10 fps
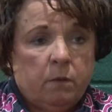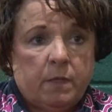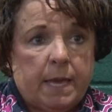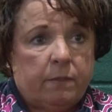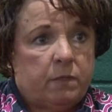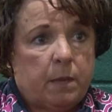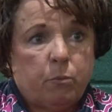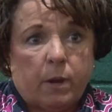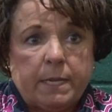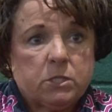that they
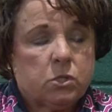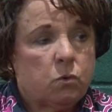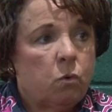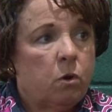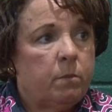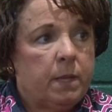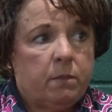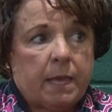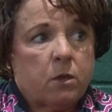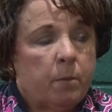brainstorm
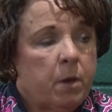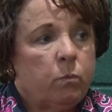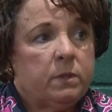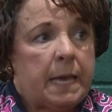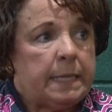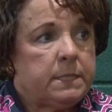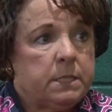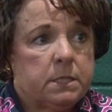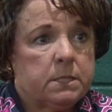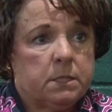and they come up with
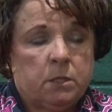ideas.